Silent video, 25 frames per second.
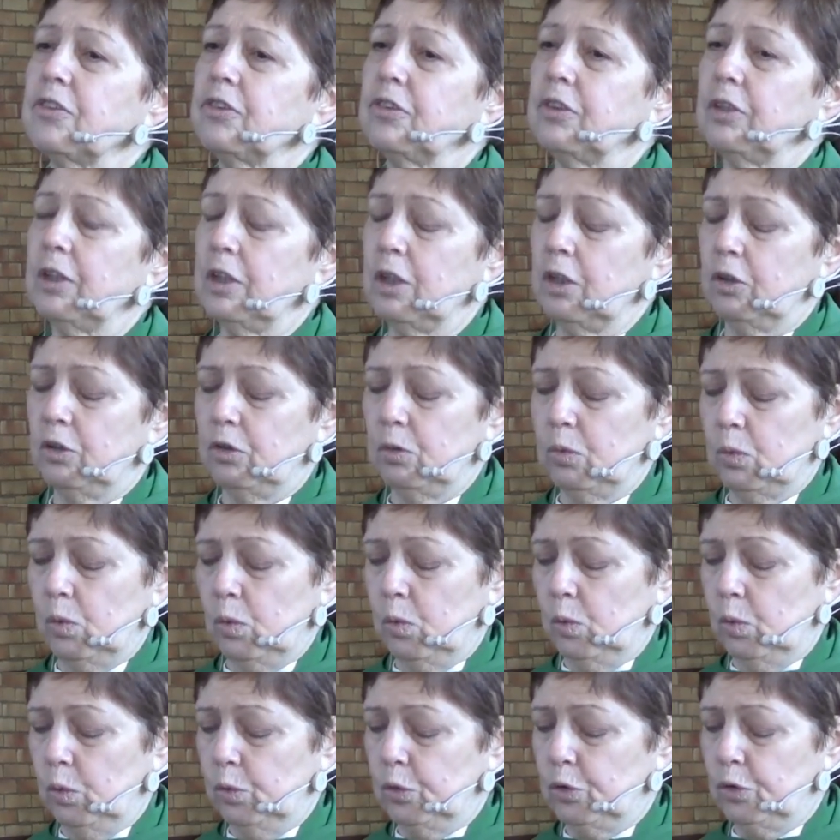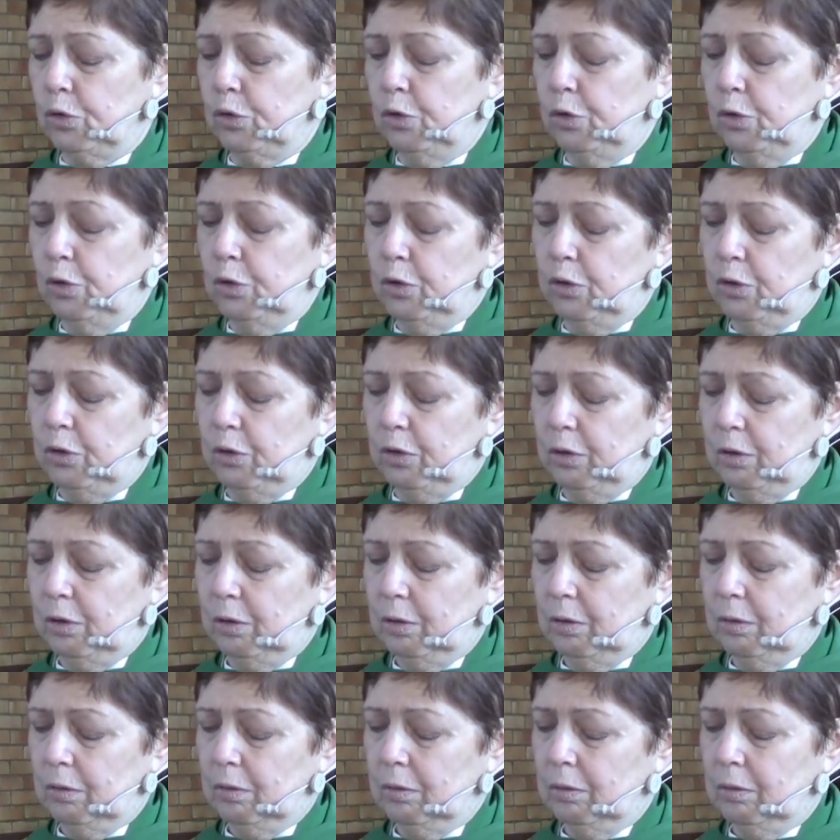us into all truth.